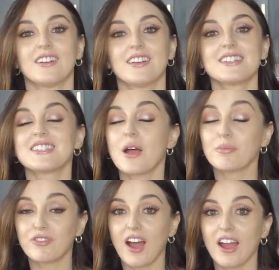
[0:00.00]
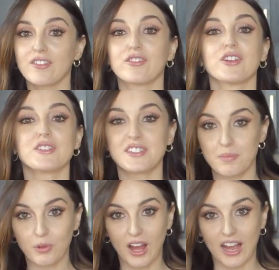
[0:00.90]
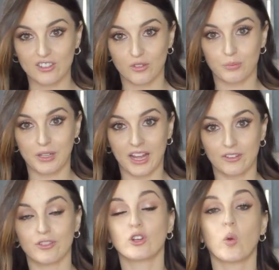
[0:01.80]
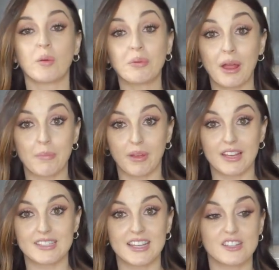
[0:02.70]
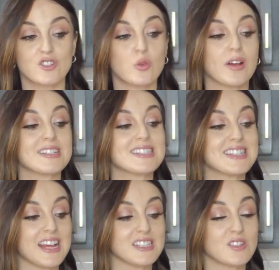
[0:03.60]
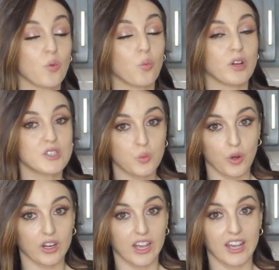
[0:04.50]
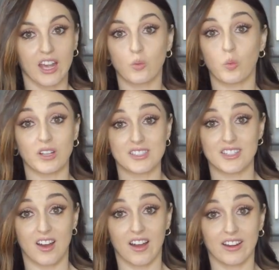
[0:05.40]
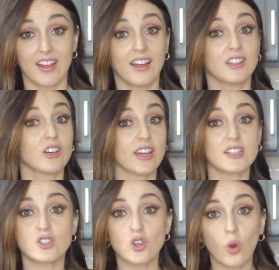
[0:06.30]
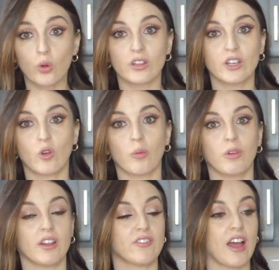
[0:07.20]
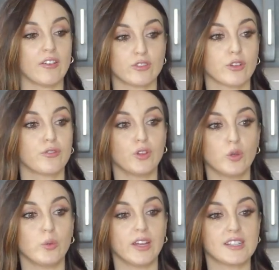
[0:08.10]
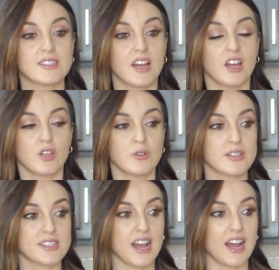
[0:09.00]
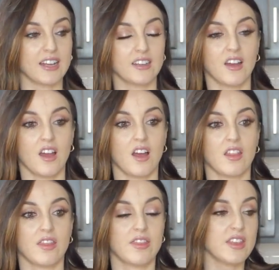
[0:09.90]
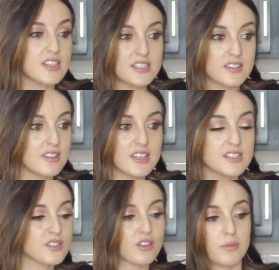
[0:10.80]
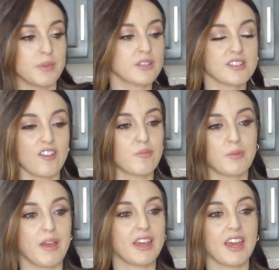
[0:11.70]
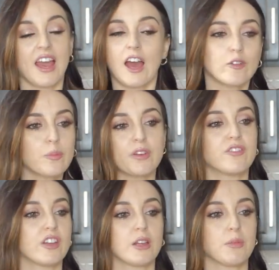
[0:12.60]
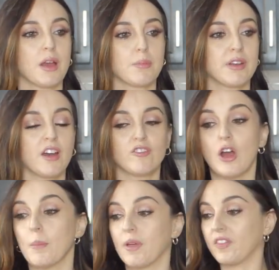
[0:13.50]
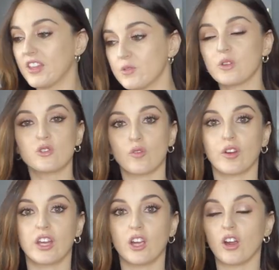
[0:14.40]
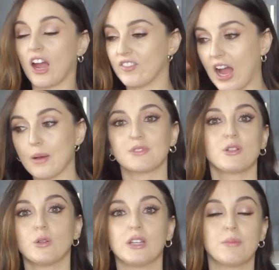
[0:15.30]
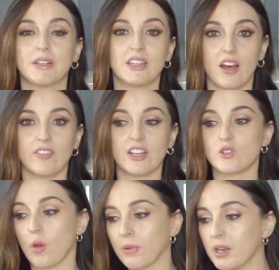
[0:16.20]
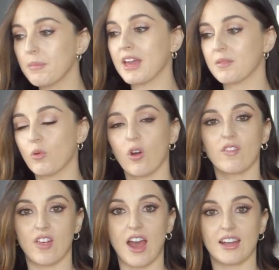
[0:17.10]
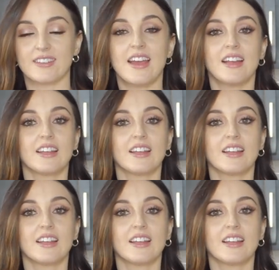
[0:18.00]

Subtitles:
Step 5 for your simple action plan for going plant-based is to assess what's working and what's not. Look, it's totally normal if after a few weeks you decide, these certain meals I've been making haven't been filling me up enough, but these ones over here I've absolutely been loving, so I'm gonna make more of that.